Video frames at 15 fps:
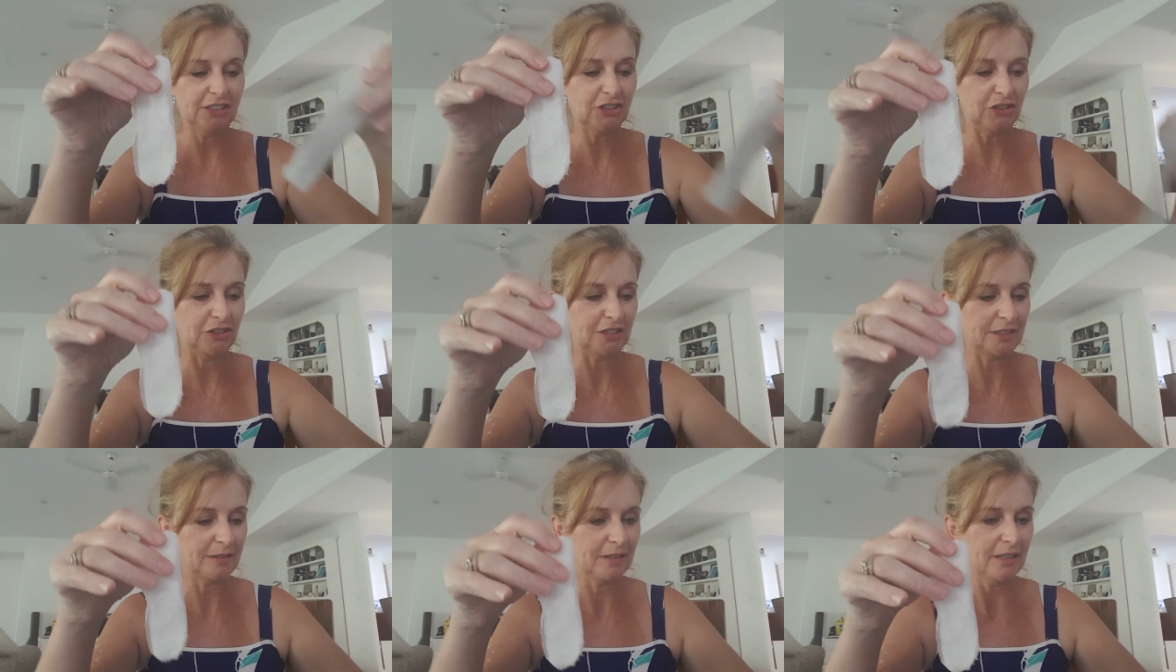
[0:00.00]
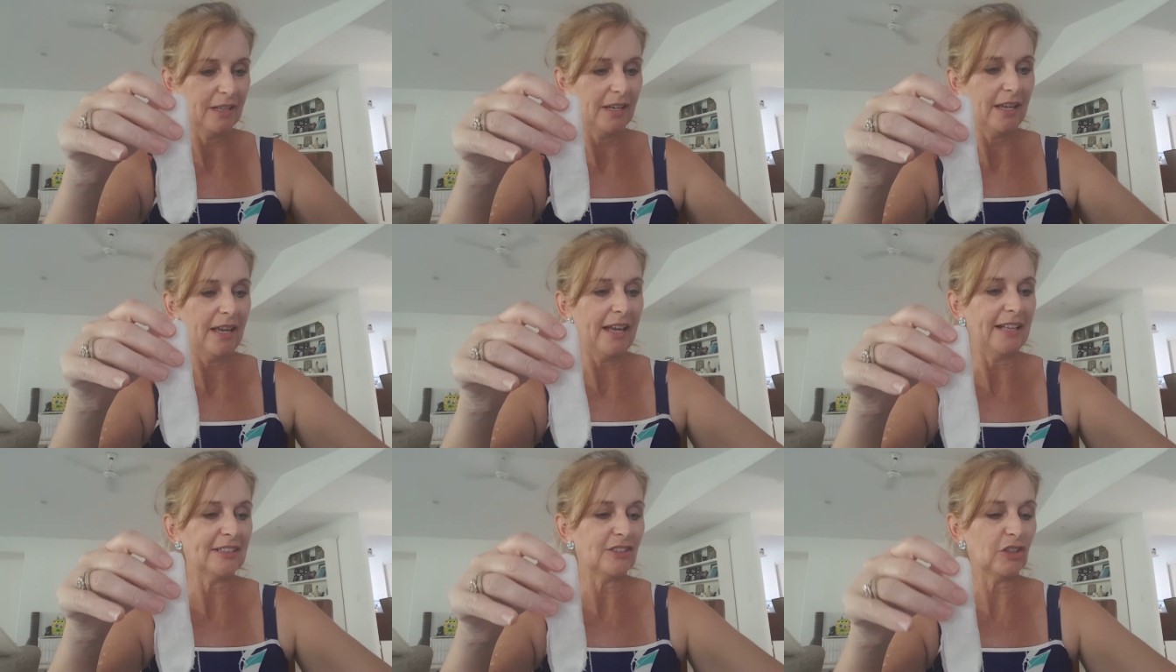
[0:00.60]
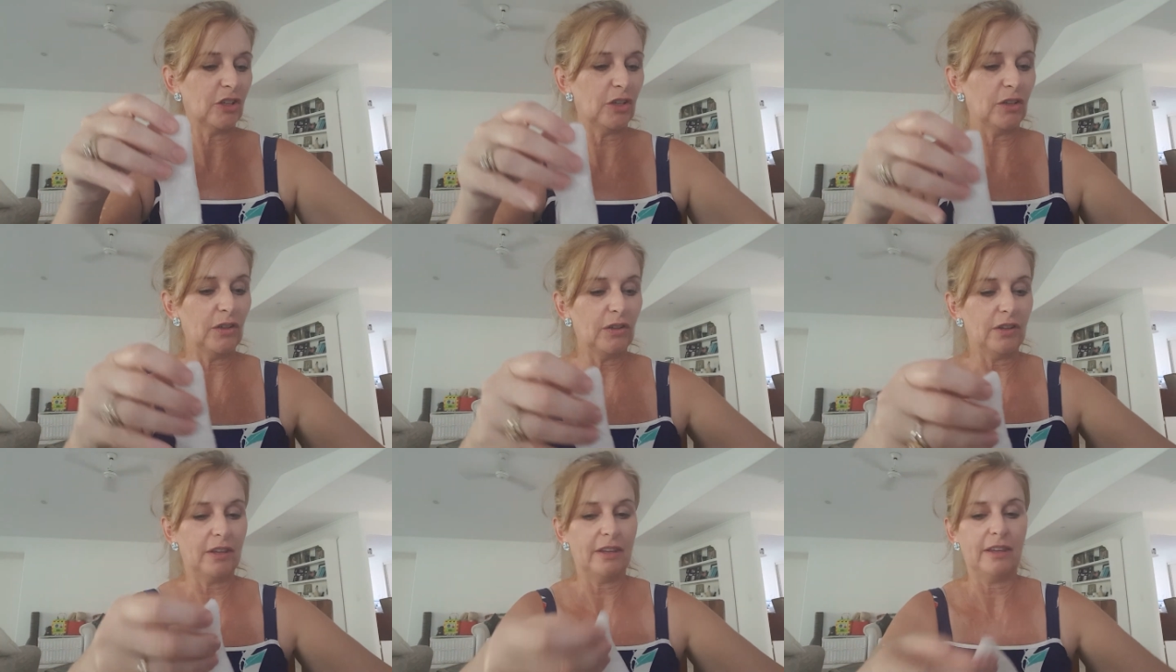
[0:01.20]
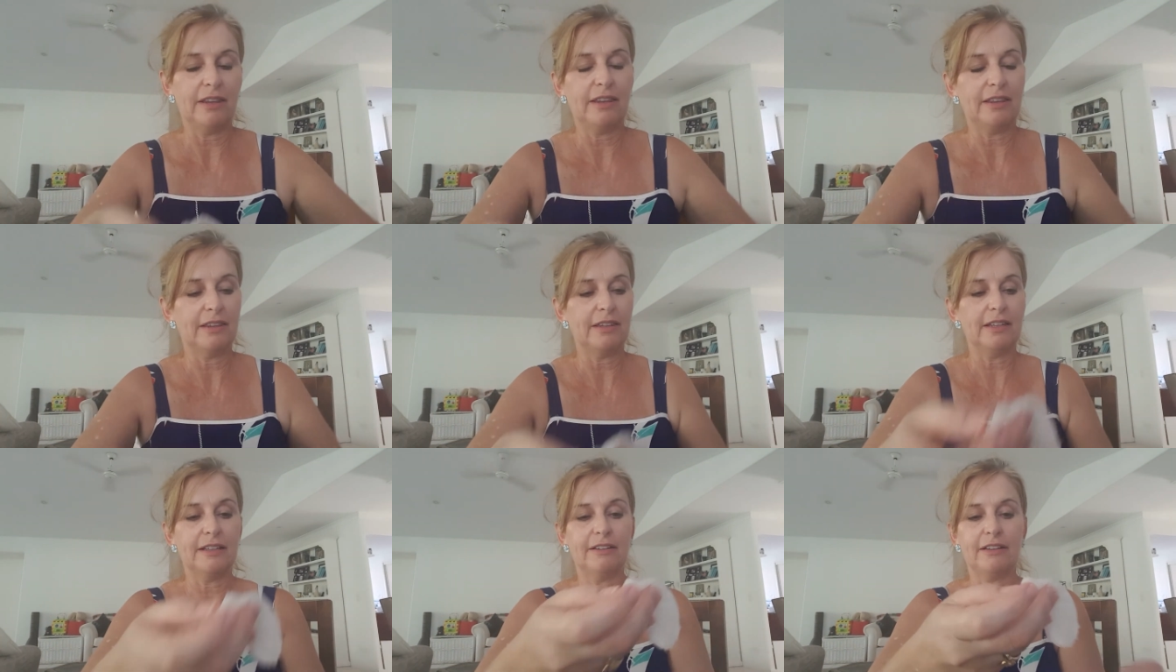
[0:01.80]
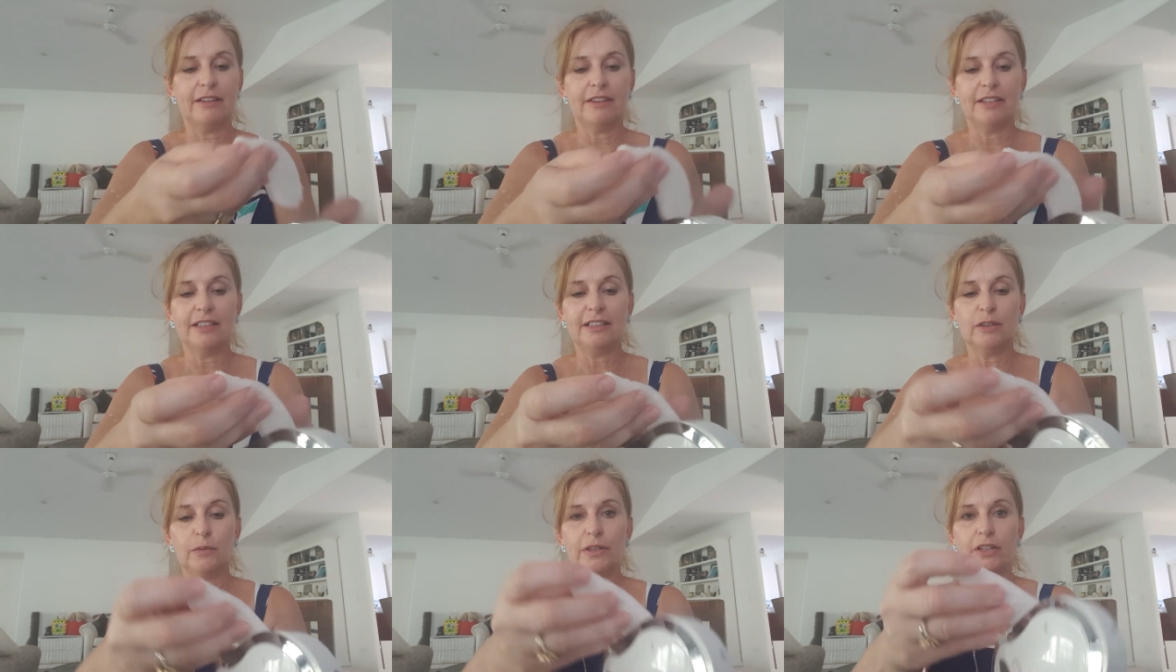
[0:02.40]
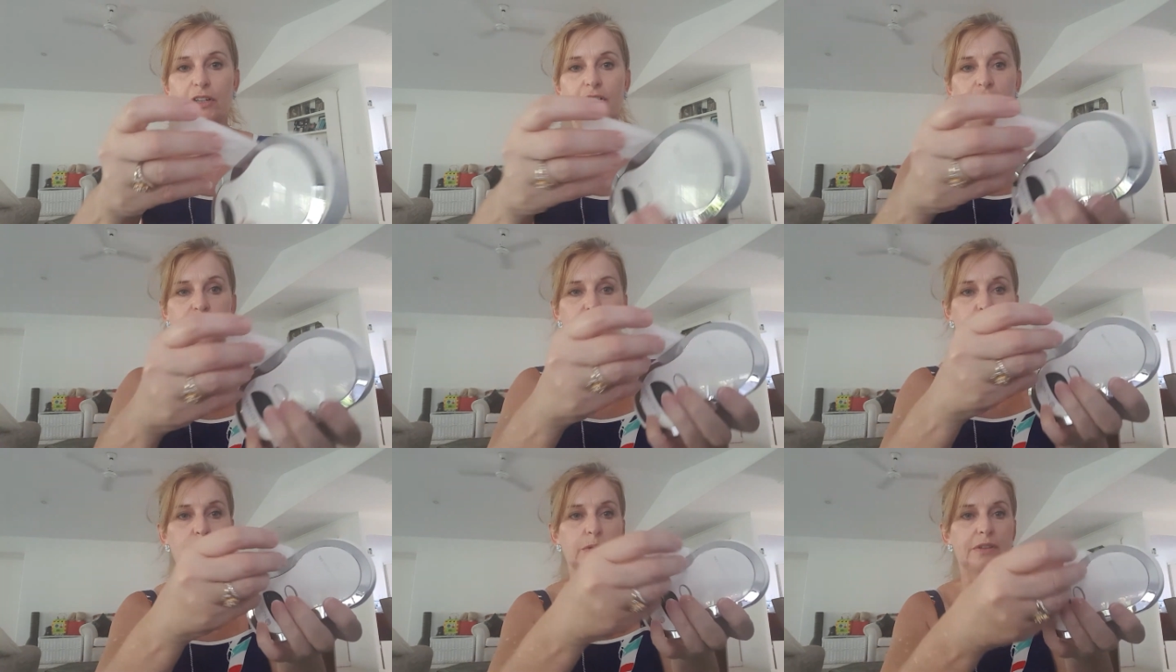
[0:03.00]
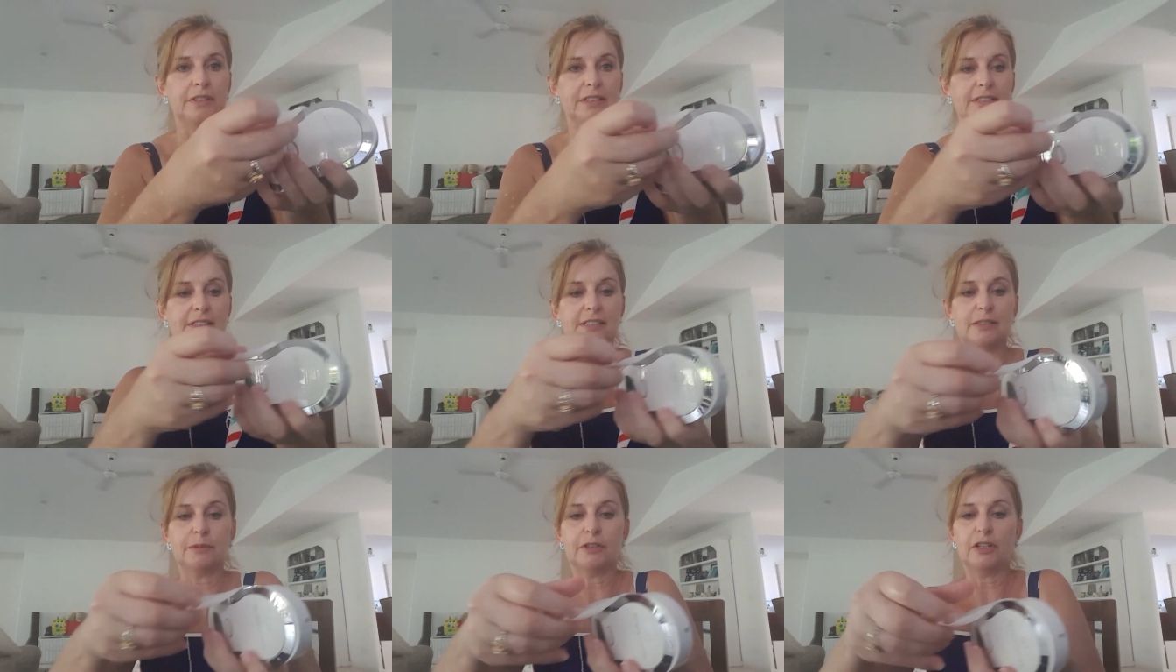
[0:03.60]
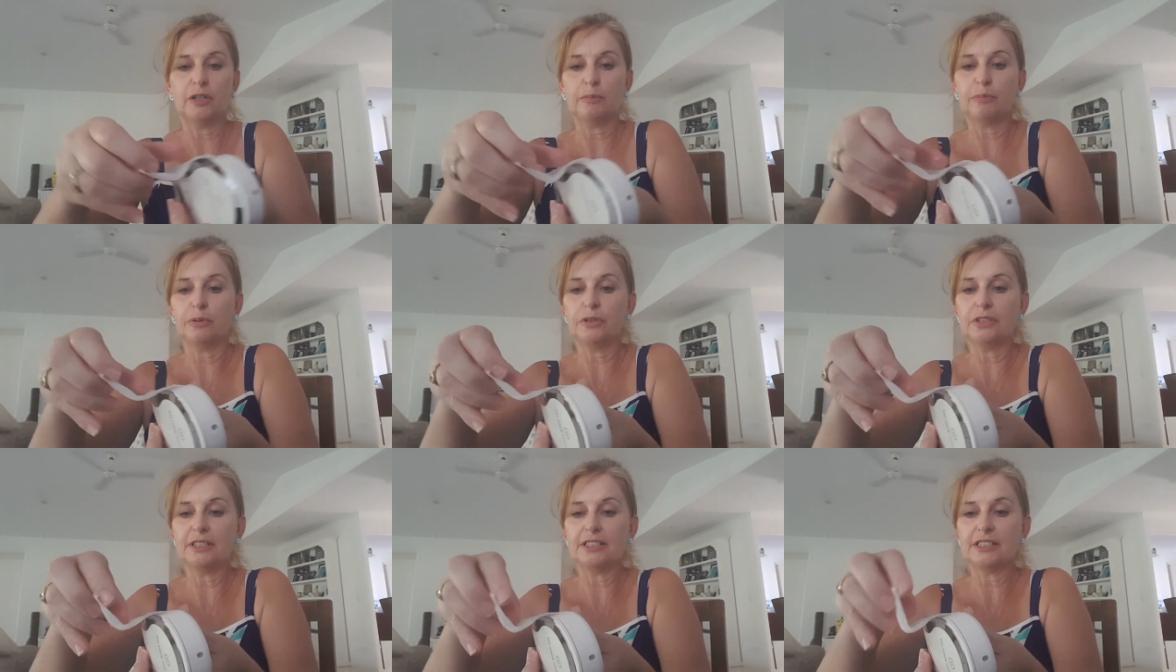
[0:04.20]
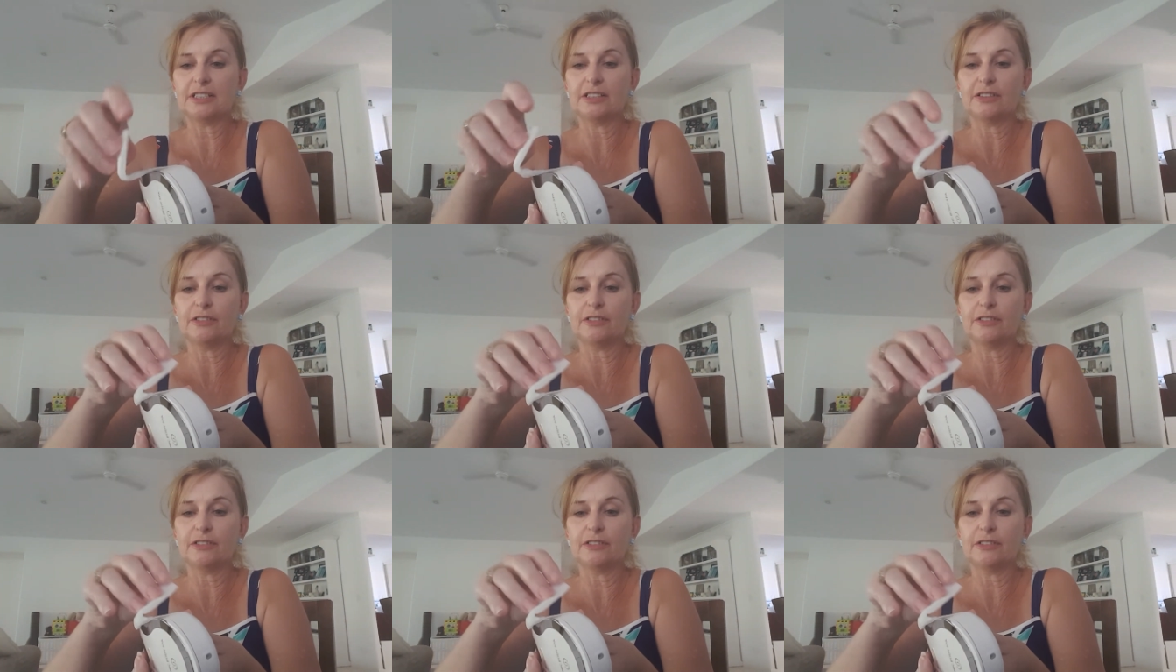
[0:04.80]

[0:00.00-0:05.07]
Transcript: tissues. And so the thing that we're gonna do with this is we're gonna put it